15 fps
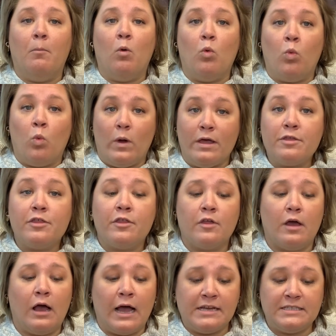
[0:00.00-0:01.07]
with
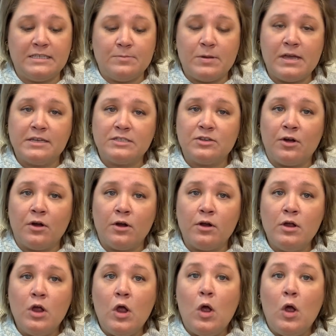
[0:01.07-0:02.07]
ICPSR,